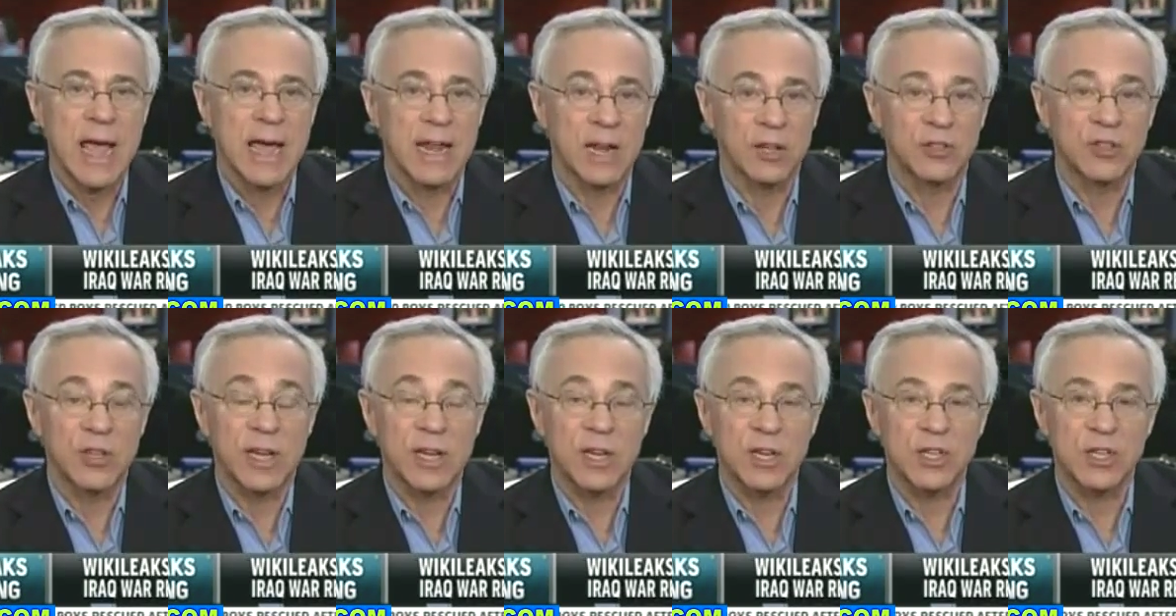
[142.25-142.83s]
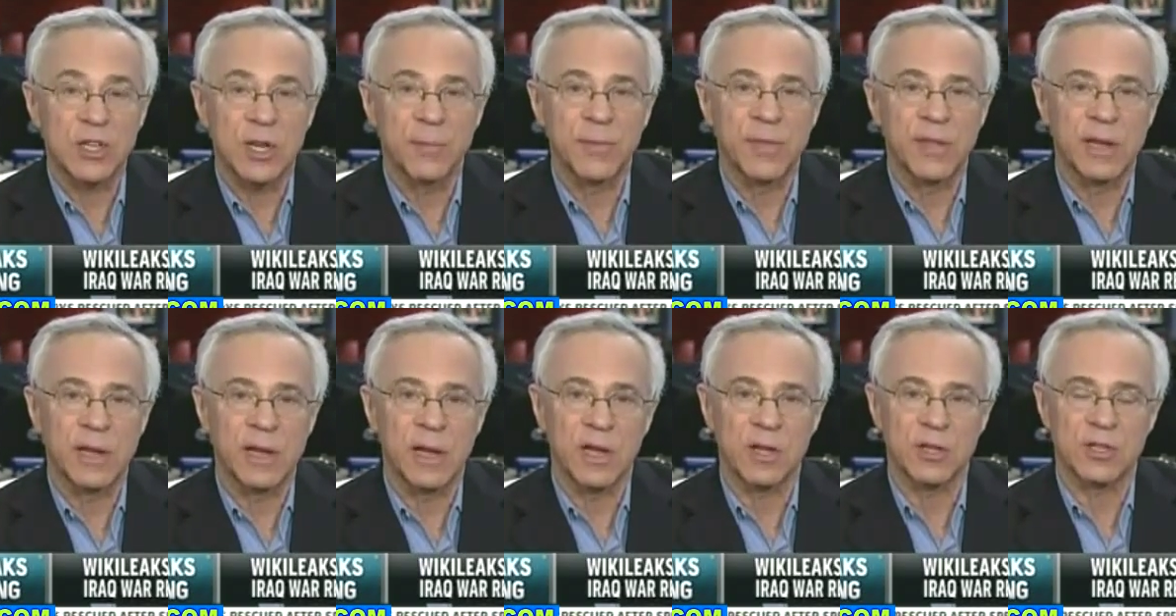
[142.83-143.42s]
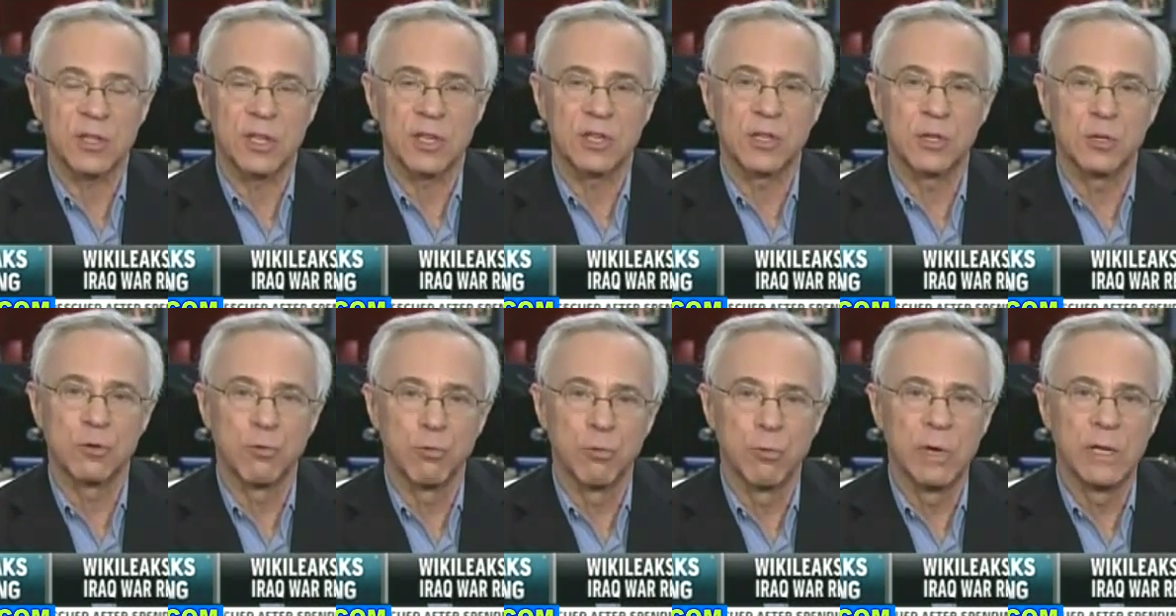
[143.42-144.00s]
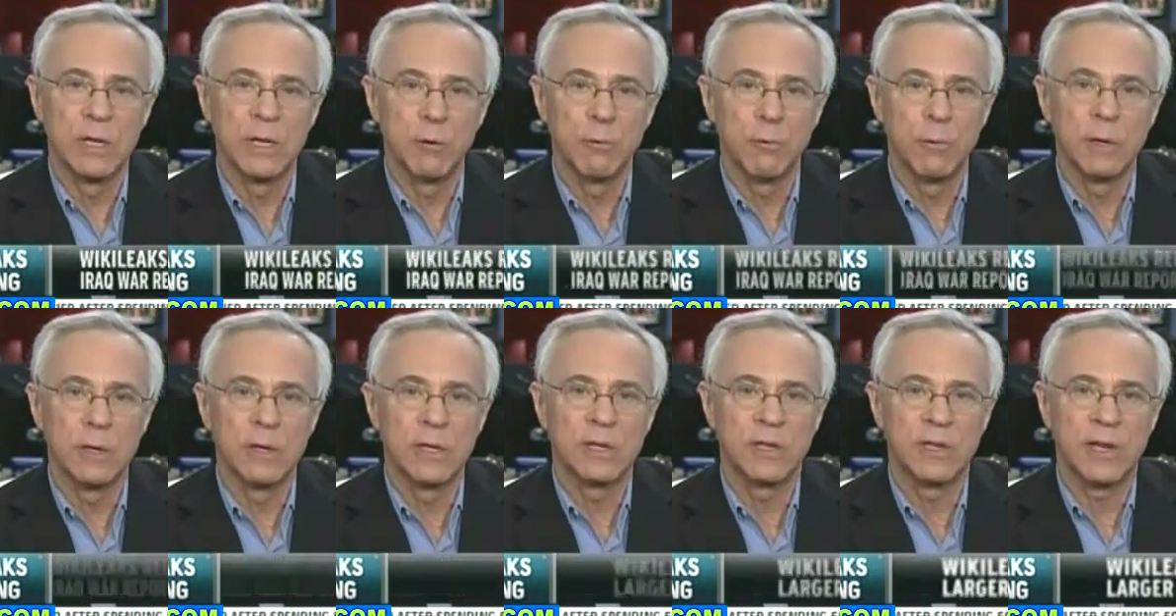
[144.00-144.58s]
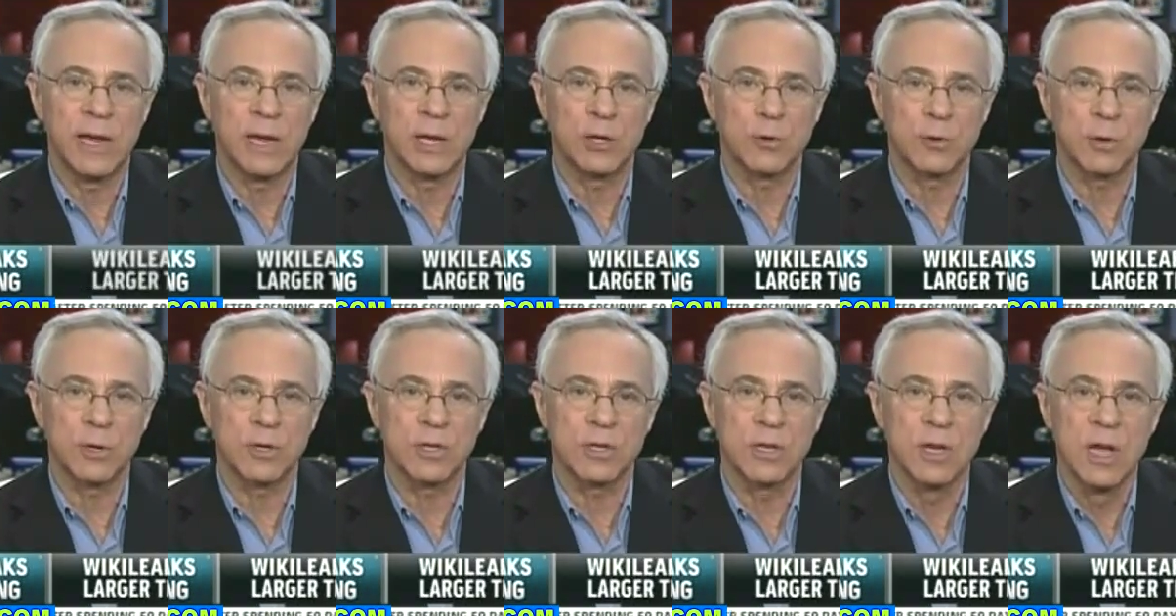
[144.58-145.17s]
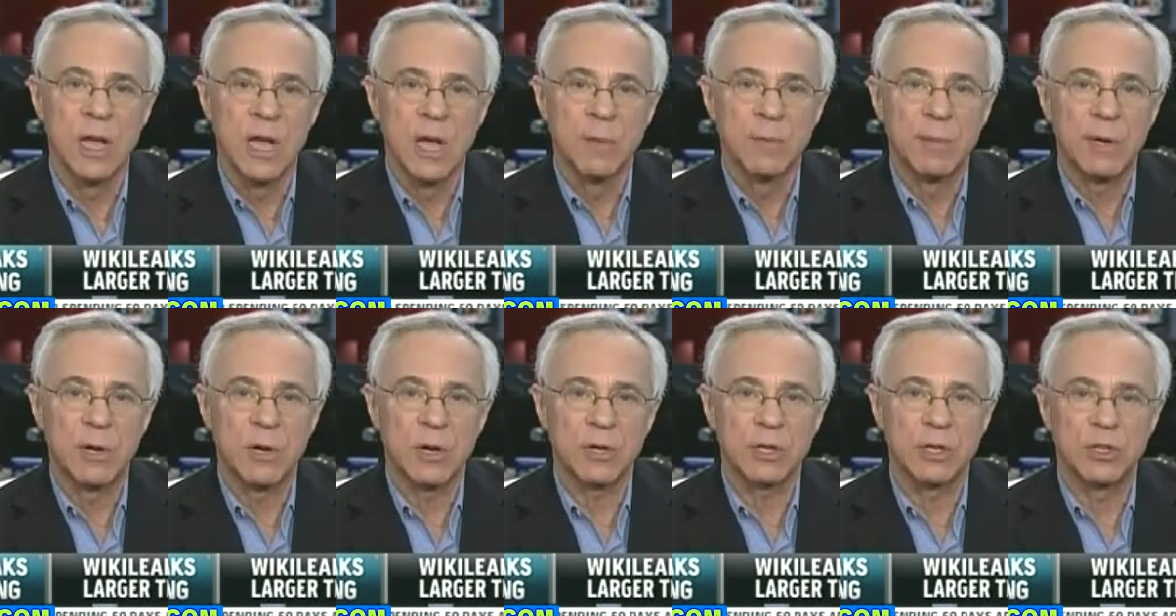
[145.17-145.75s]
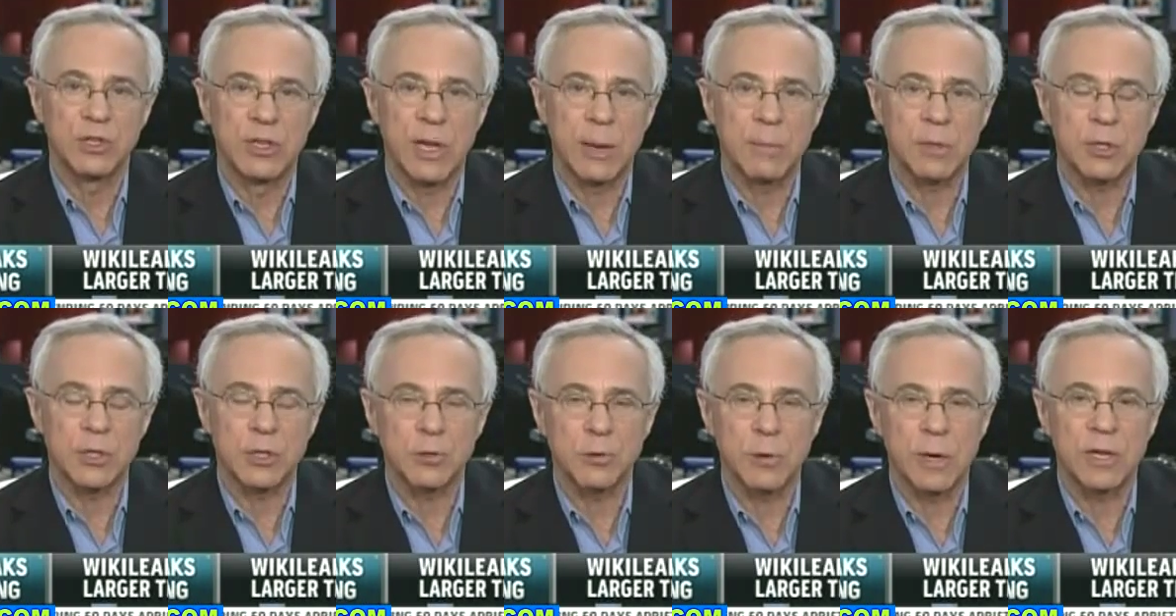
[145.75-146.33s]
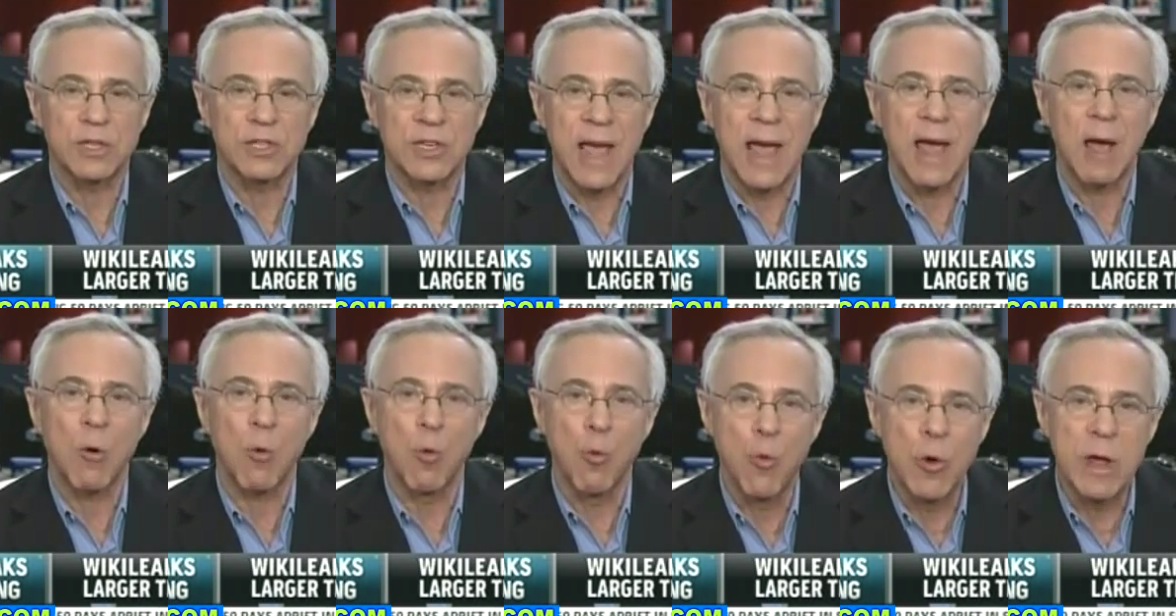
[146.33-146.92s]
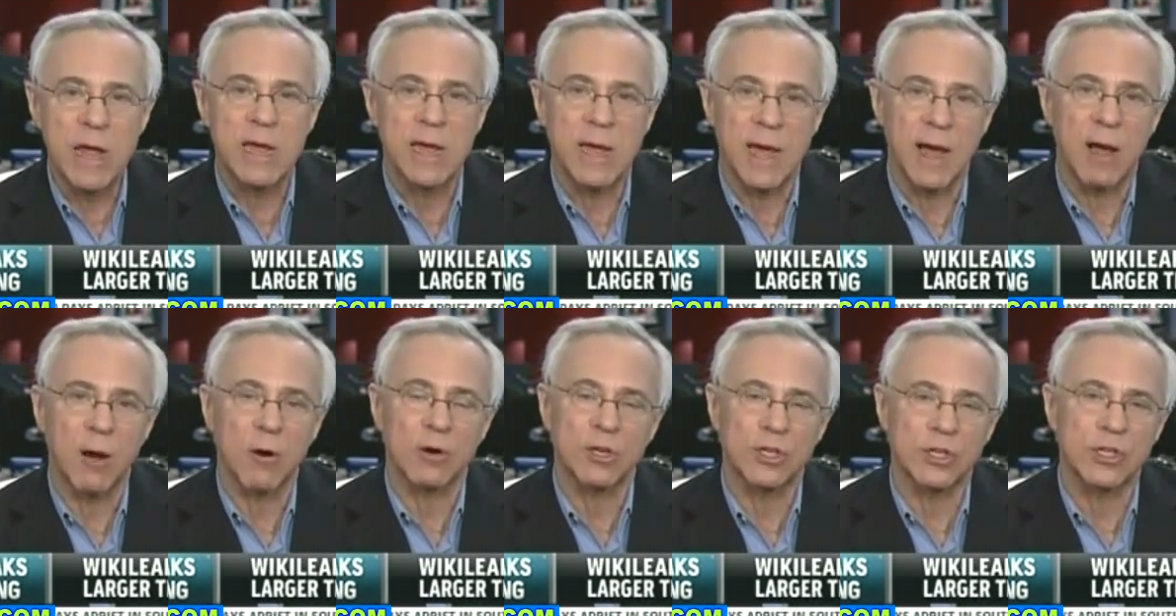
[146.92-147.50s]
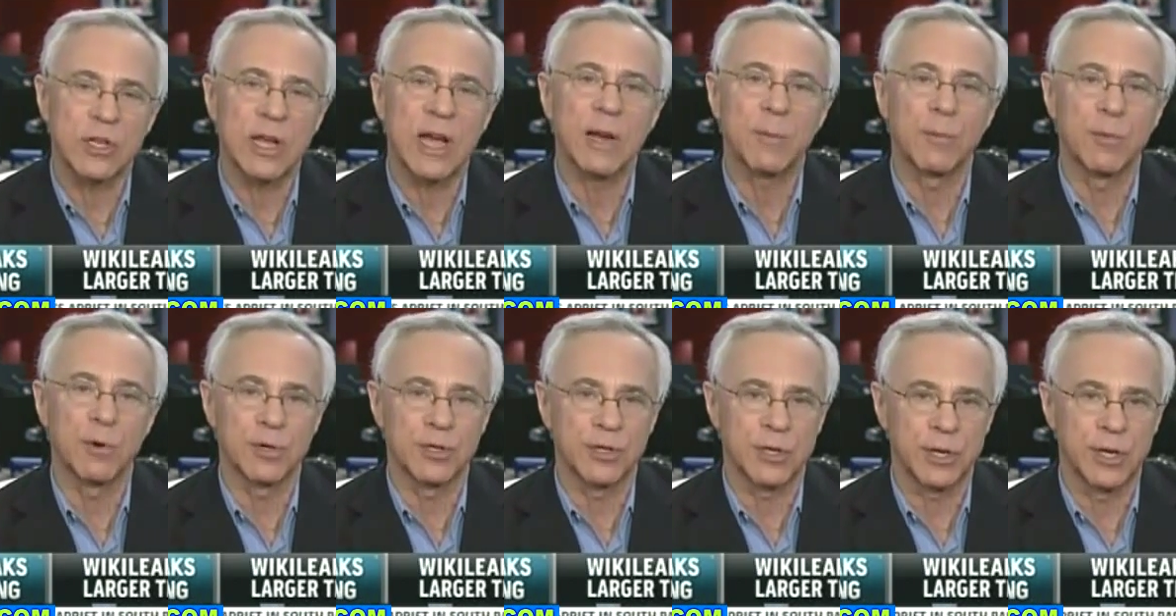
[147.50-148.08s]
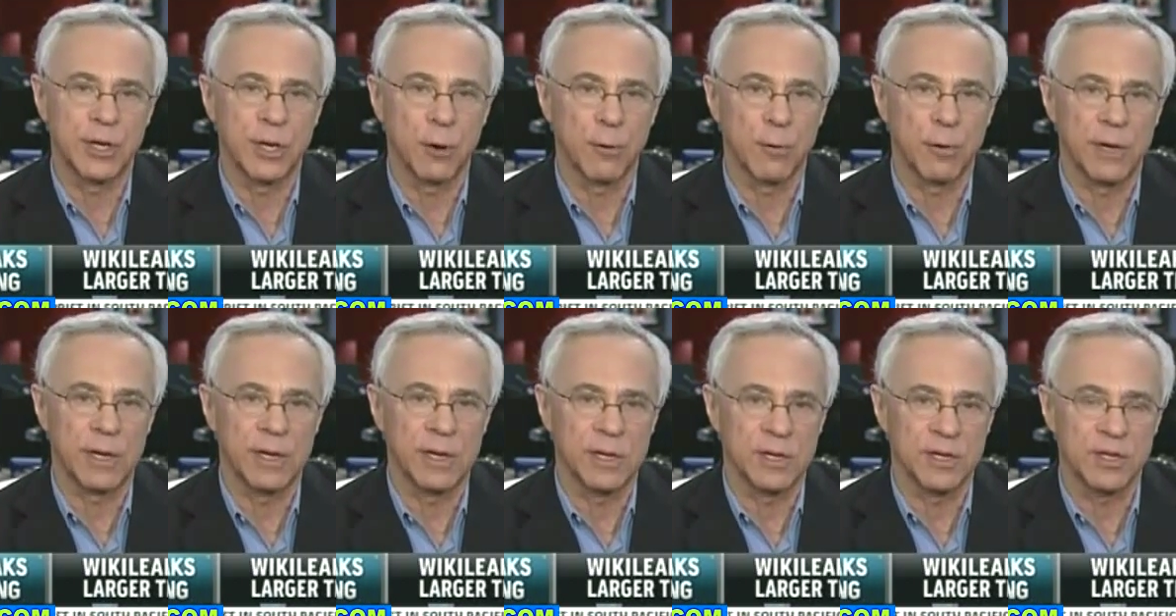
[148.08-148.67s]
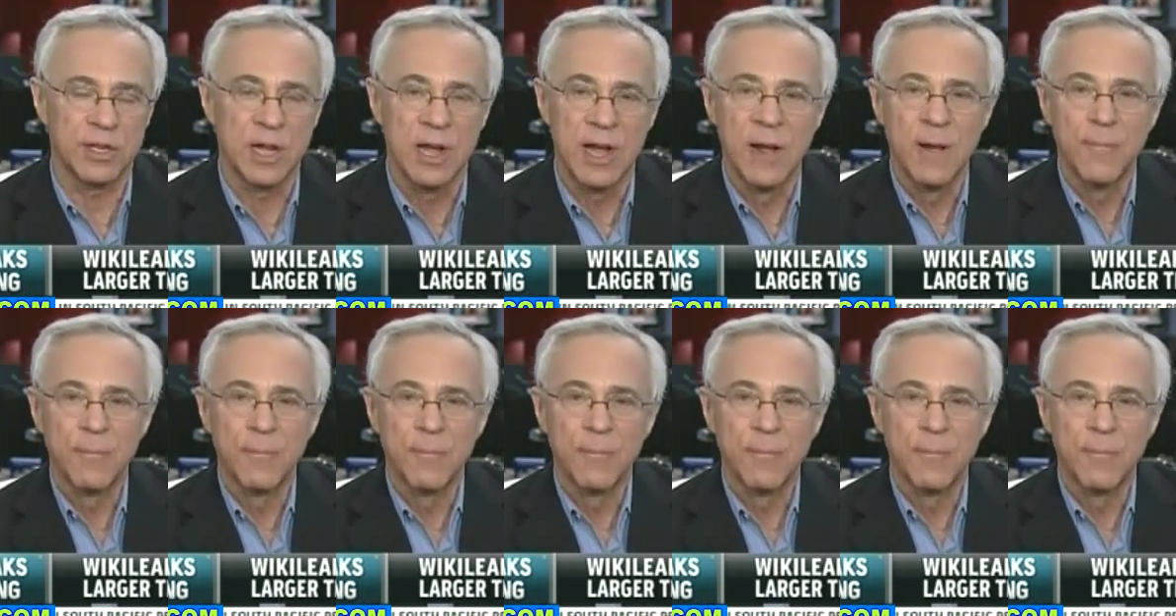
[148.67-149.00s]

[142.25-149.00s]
And I'll tell you something else. This is really, really dangerous because it demonstrates how weak our cybersecurity is.